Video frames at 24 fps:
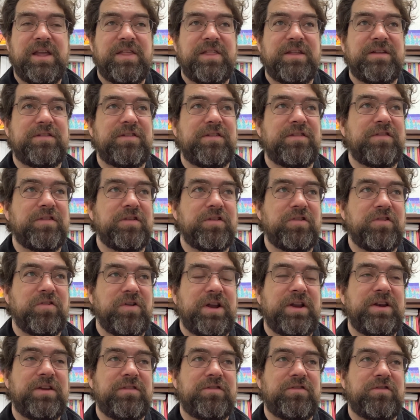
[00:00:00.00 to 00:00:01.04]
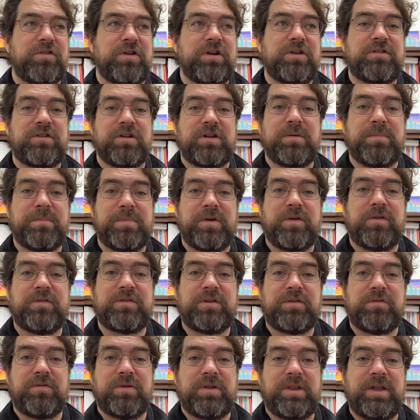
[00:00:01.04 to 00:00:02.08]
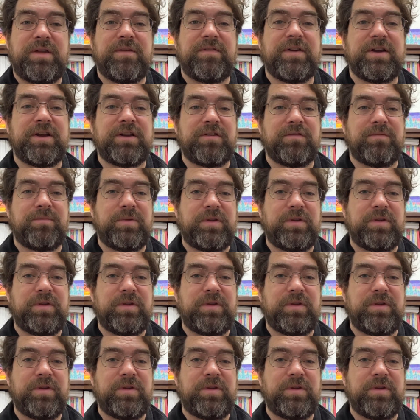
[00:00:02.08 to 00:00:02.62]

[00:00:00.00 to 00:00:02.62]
This is the greatest trick to composing really effective